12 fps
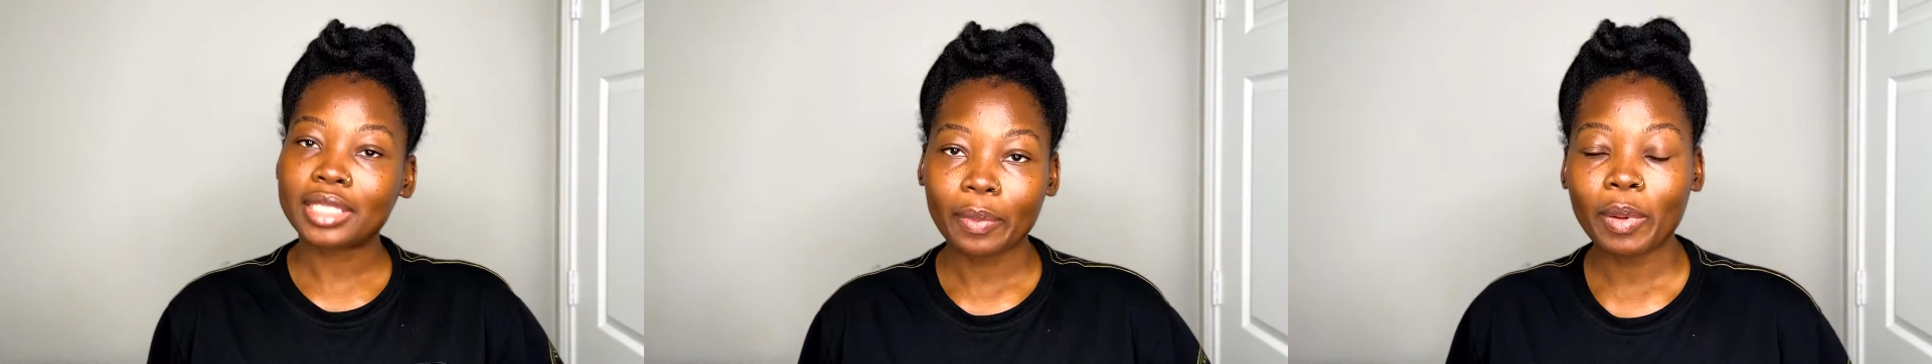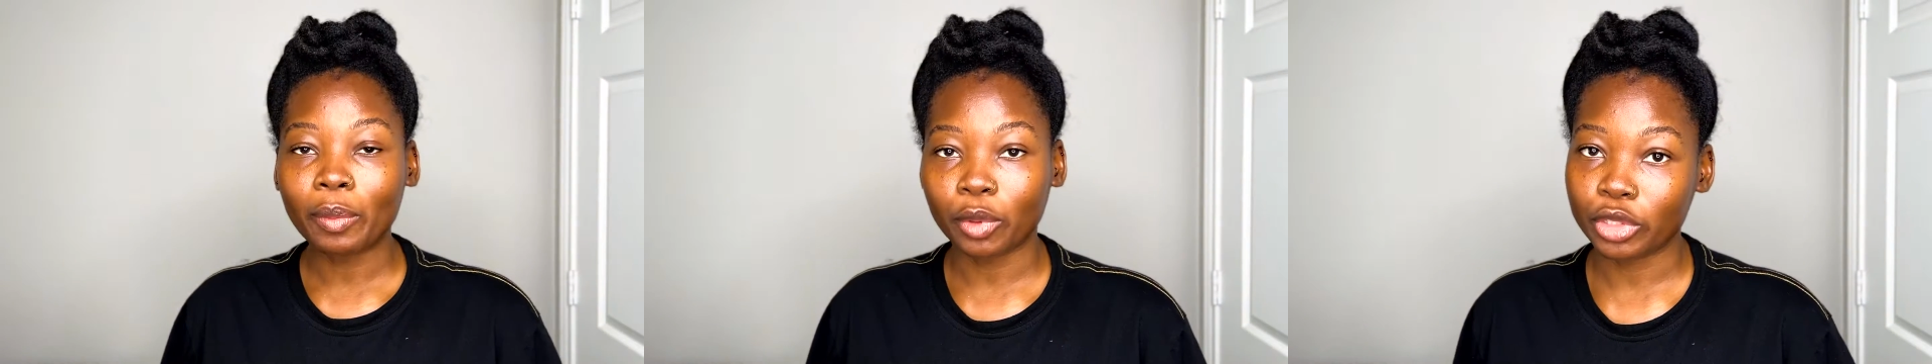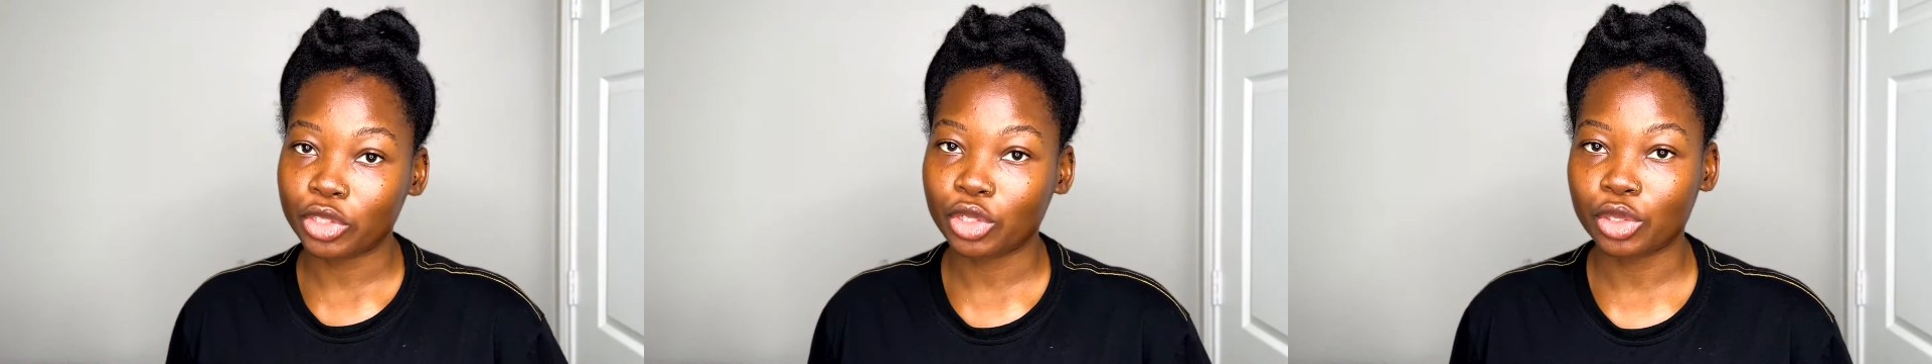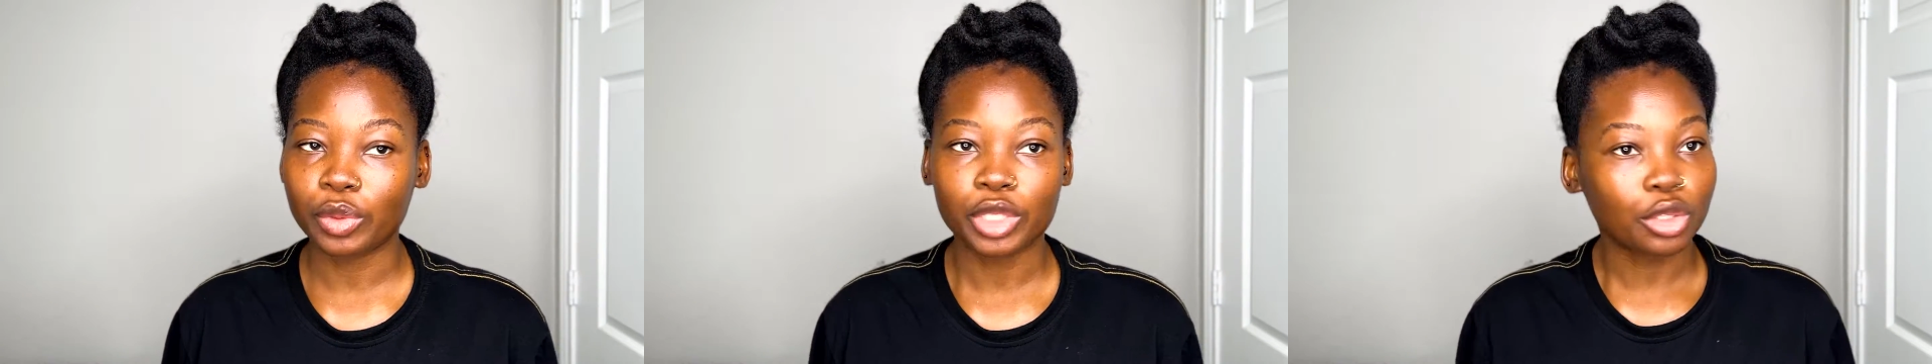step I'm going to
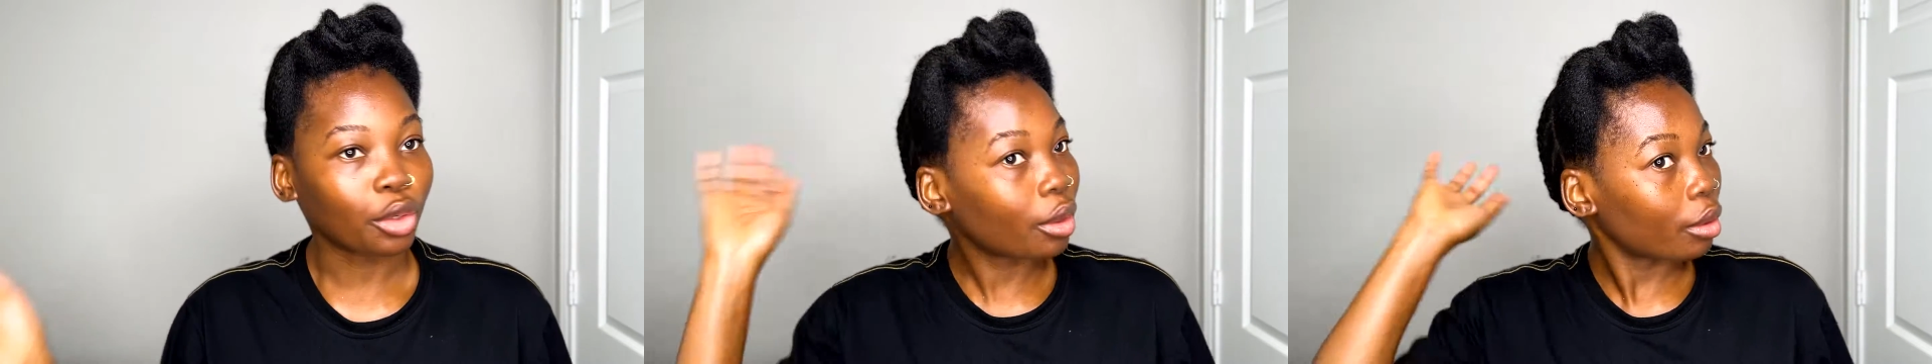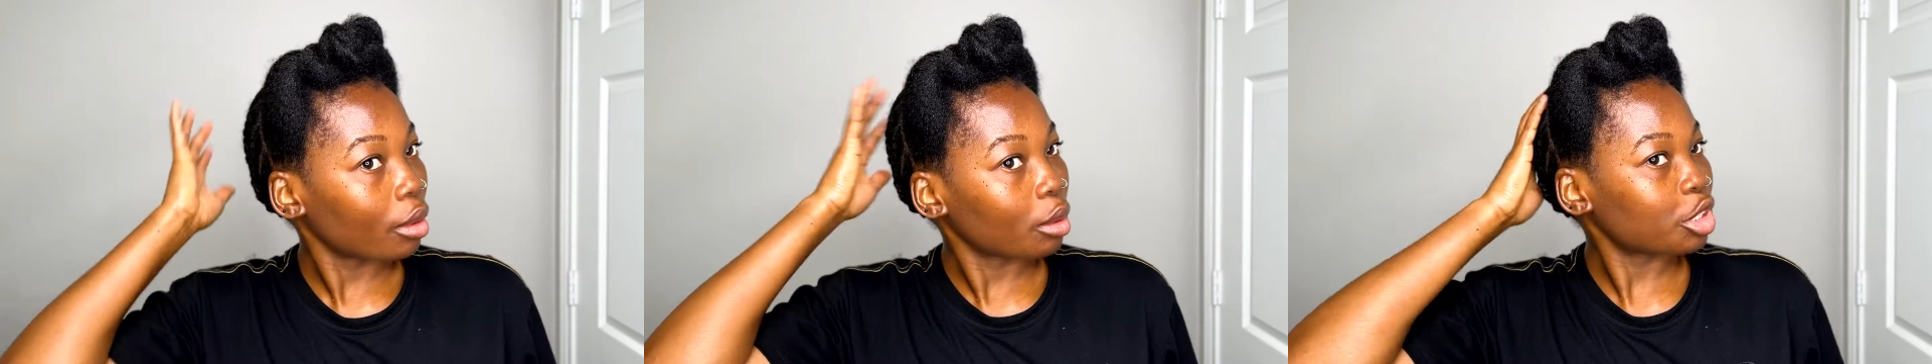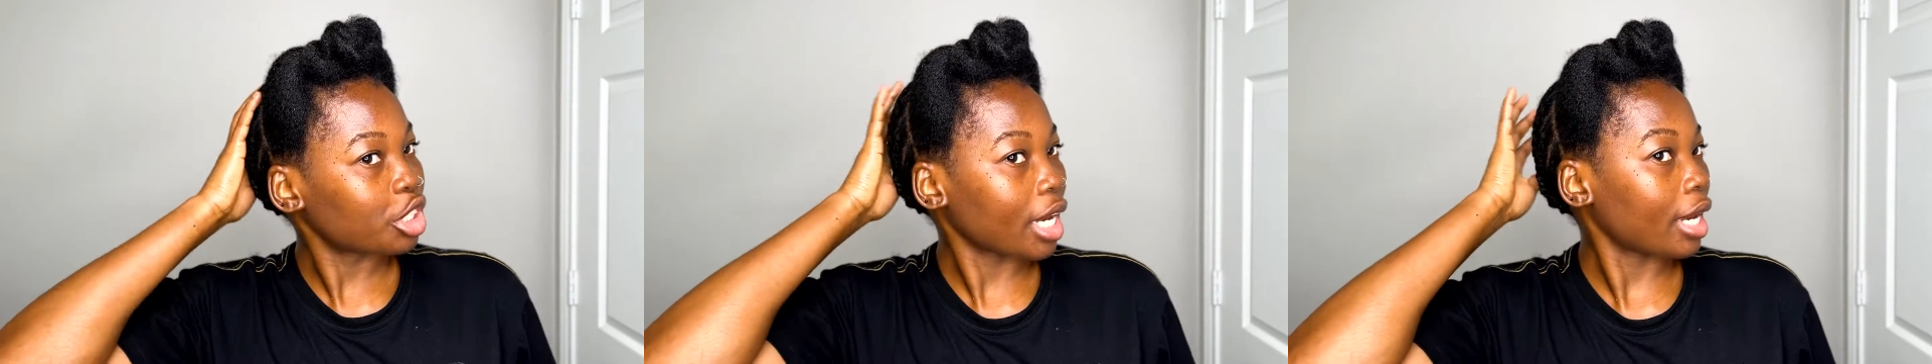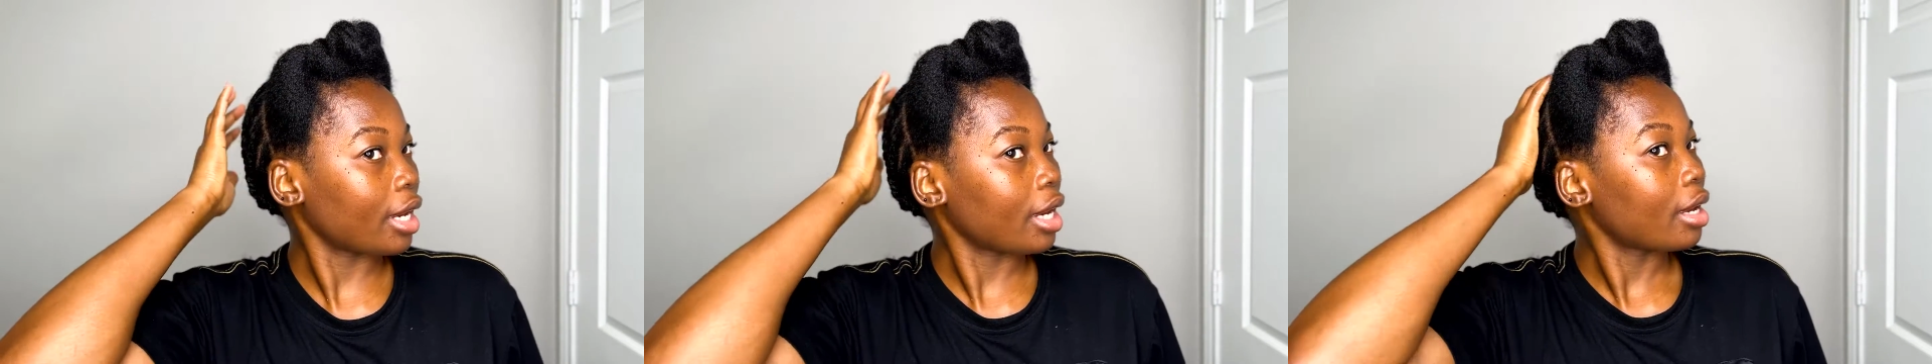do is to
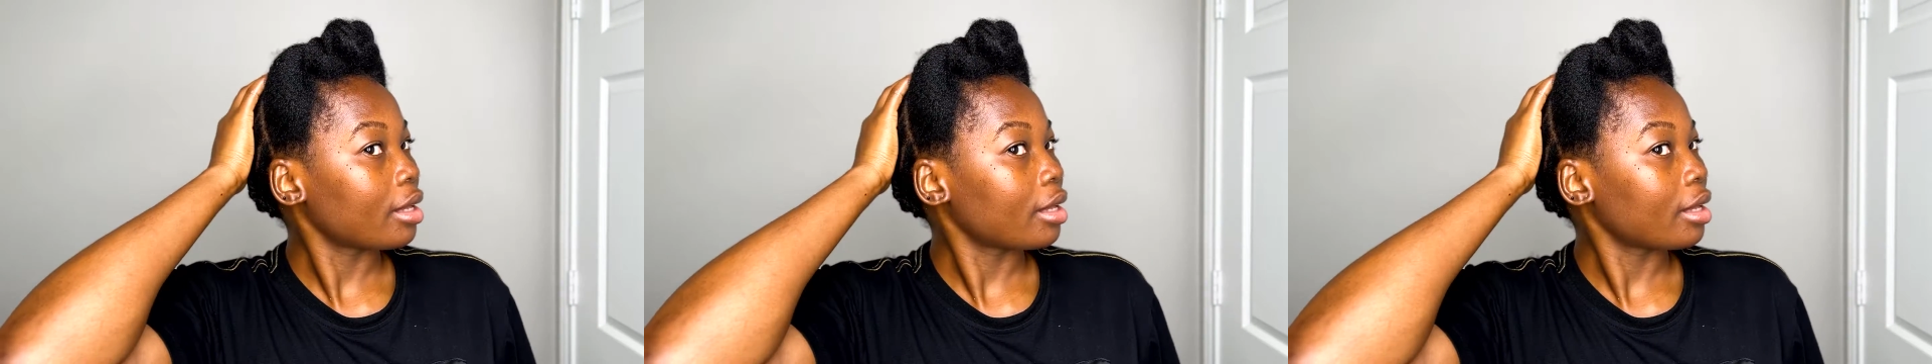crochet